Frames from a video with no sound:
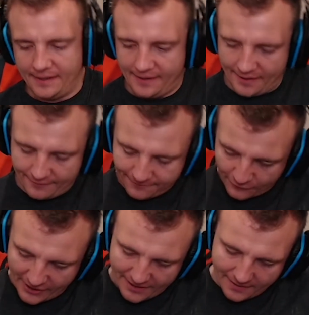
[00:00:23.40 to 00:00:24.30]
And
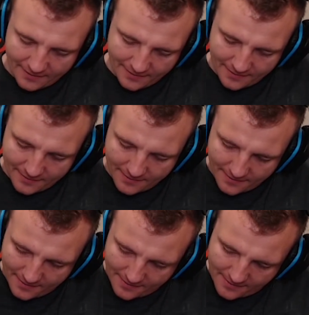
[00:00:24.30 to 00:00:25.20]
Frank
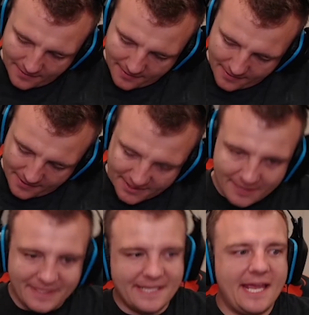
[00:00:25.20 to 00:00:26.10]
is going
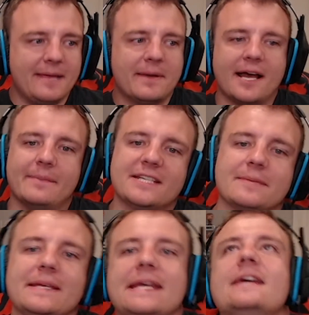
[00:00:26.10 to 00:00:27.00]
to be the A-bomb. He's going
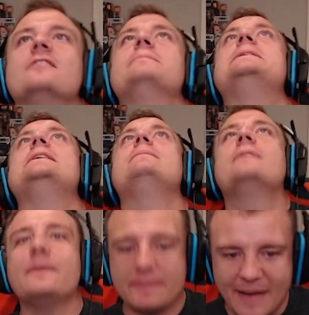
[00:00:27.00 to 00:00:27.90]
to be hitting them deep,
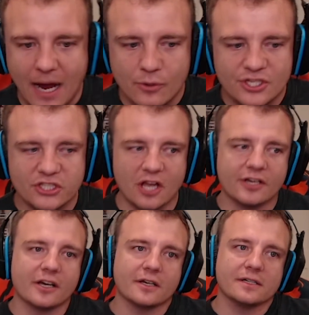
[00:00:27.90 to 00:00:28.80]
baby. Power
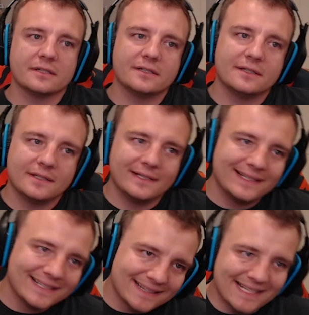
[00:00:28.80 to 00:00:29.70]
slugger.
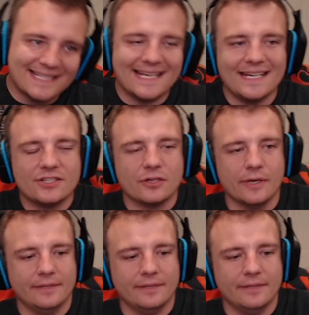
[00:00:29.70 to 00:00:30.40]
Let's get into it.